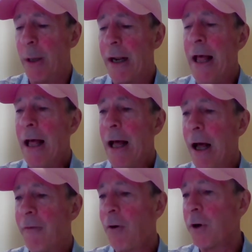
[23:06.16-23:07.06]
it.
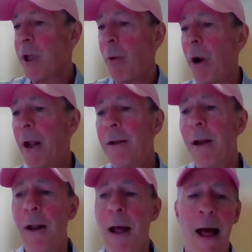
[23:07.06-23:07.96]
First of all, I want
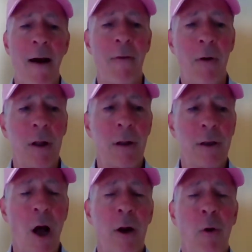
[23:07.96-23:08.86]
to have
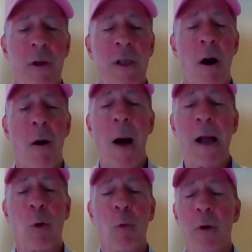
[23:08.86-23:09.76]
Talk North star
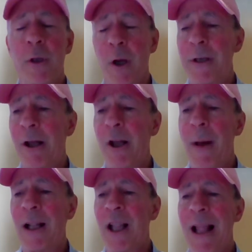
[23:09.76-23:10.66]
Michael Russo tell you
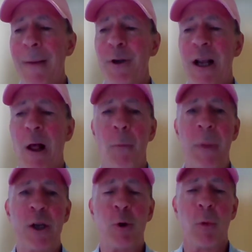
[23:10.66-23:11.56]
about Clamshell
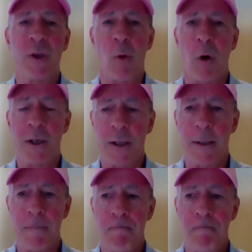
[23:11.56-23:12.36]
Beach Resorts.